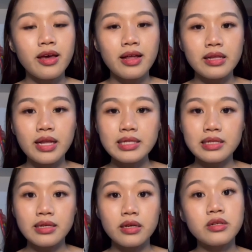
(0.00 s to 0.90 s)

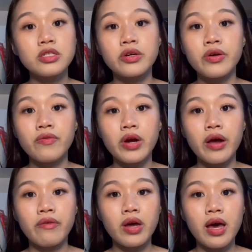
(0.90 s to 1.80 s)
Lastly, the river
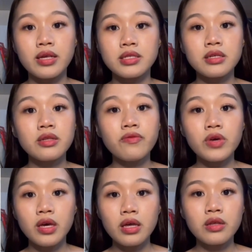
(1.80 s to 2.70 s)
area has
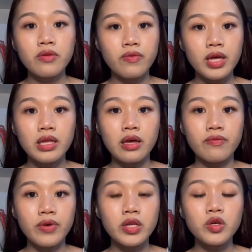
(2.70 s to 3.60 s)
significant event and
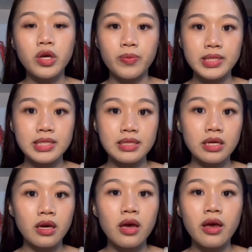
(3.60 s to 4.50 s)
venue capacity.